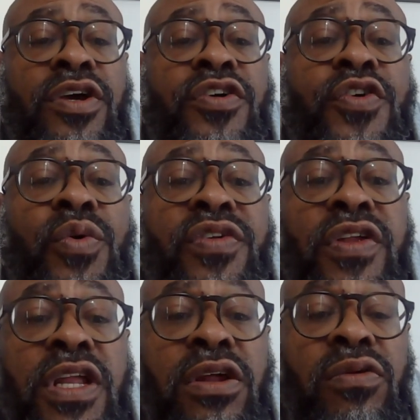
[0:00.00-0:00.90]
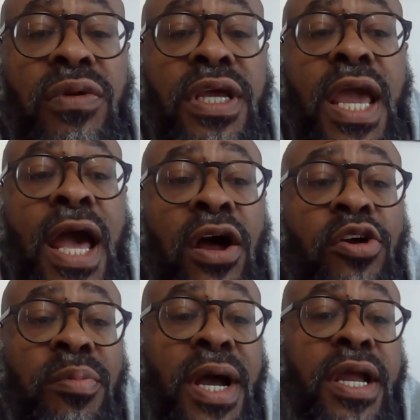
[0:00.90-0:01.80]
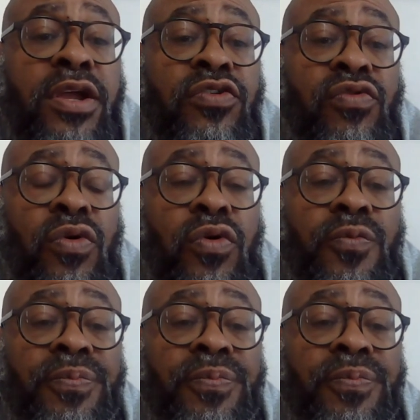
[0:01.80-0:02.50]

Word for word: So it's literally out of my control.